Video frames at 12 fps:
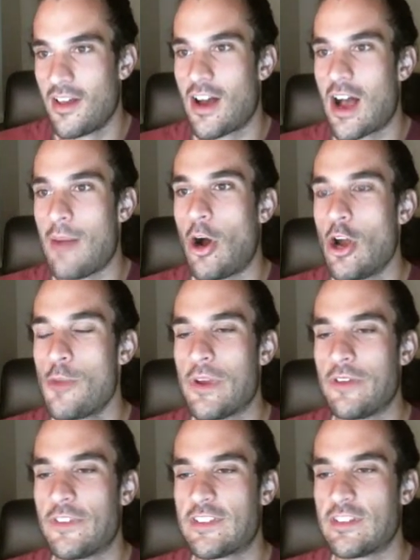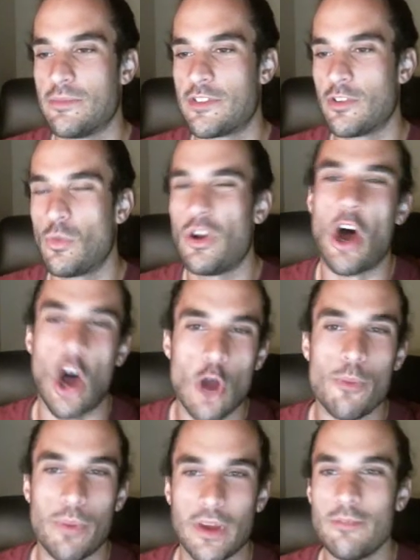I'm hoping for some sort... Well, not
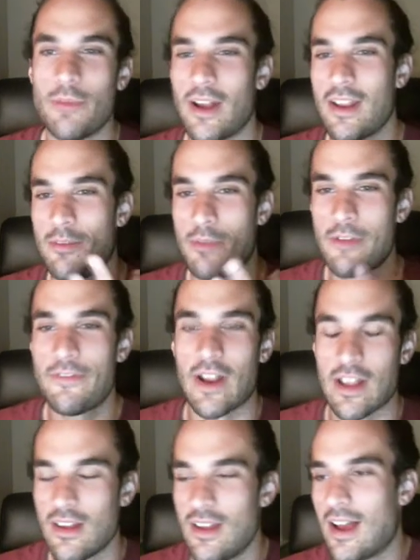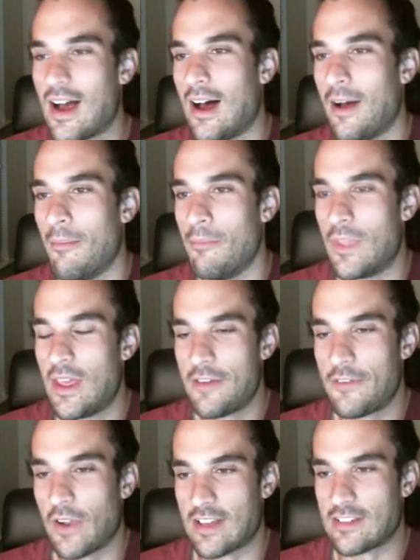hoping, but it'd be funny.
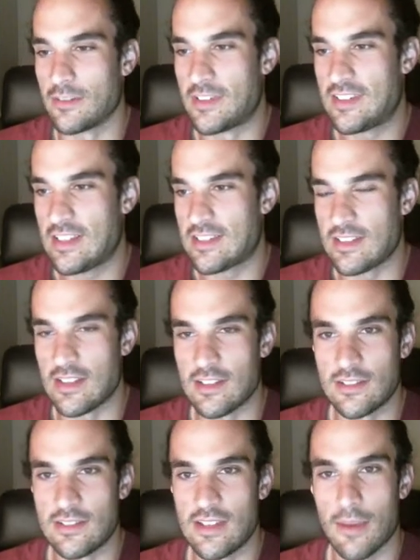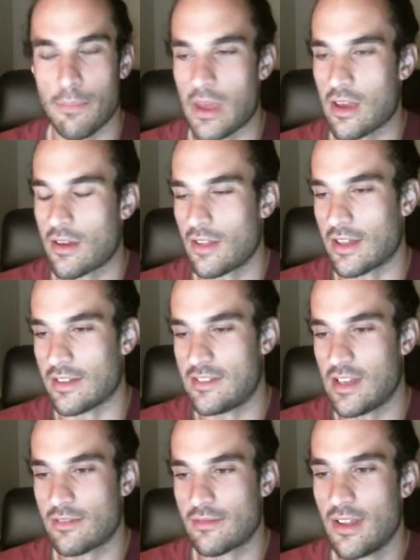For like some 60s dick pic. Like a
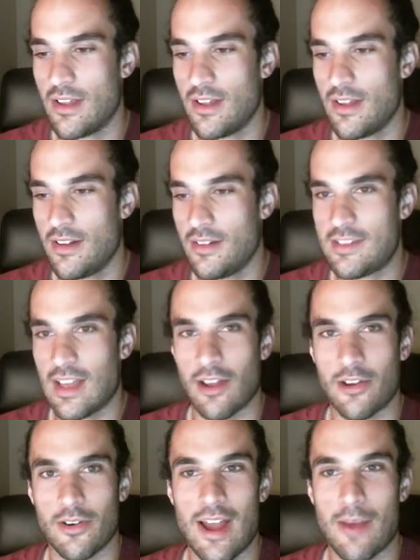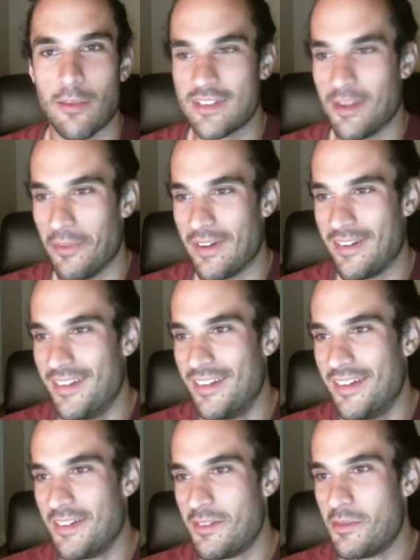dick telegram or something.
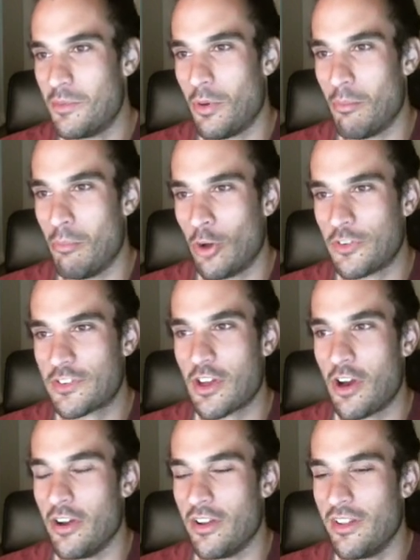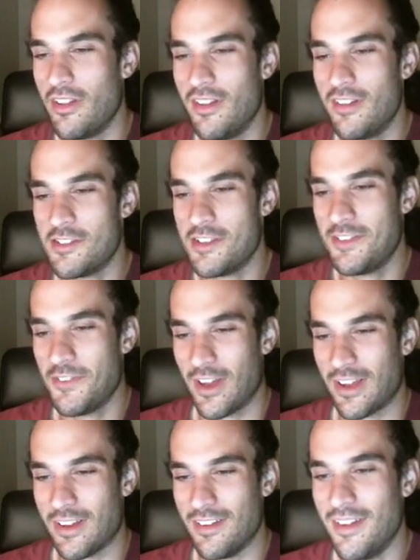Morse code. Just
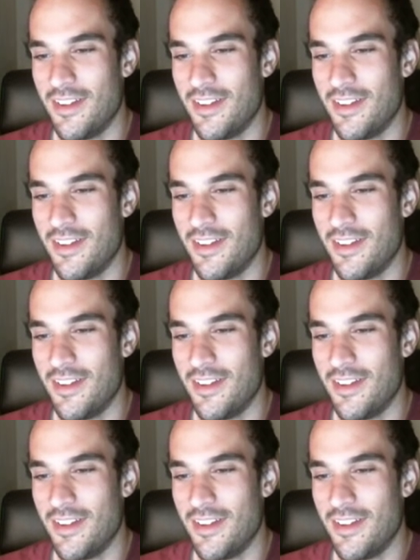fucking